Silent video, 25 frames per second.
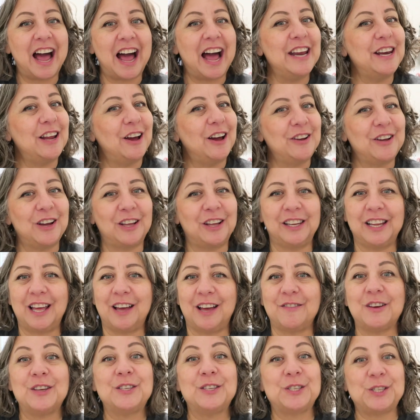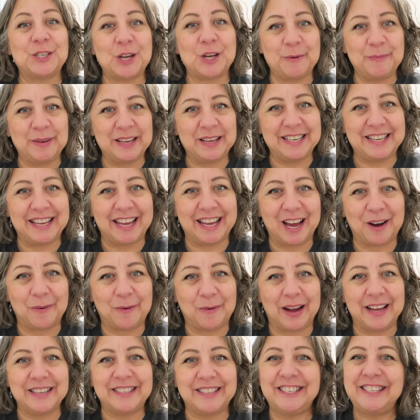I know y'all love snowman
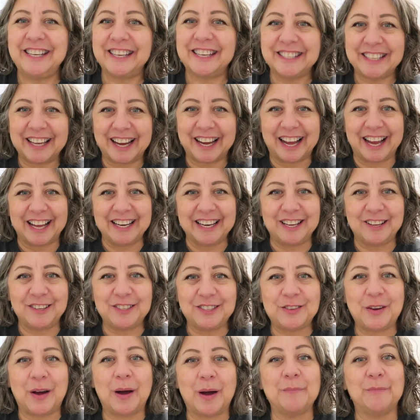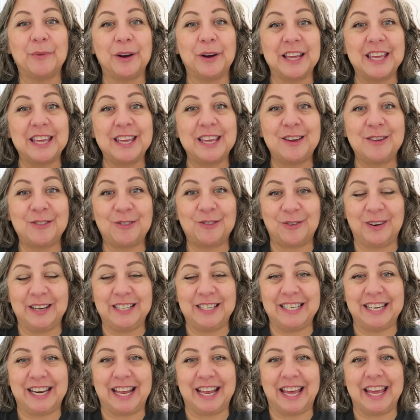DIYs just like I do, so I'm bringing you three
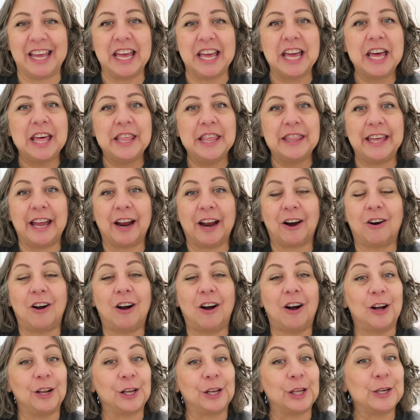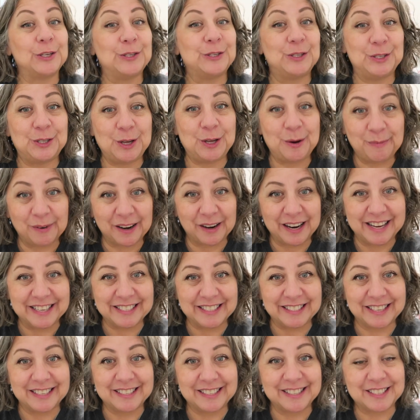today. They are all super
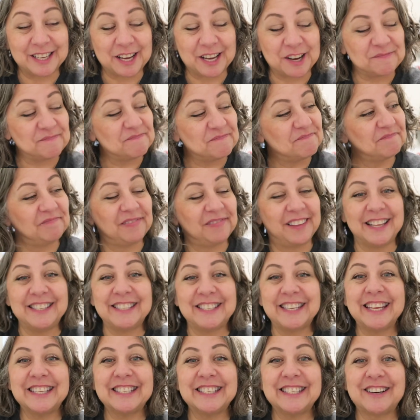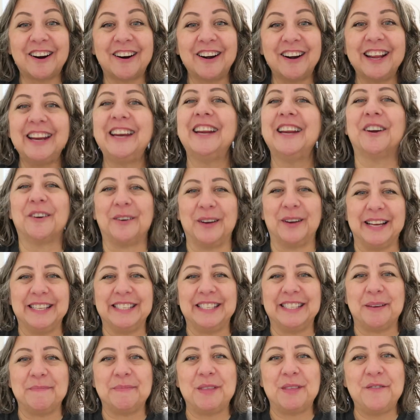easy, so let's get started and create
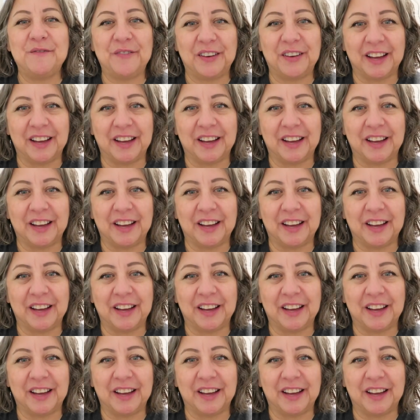something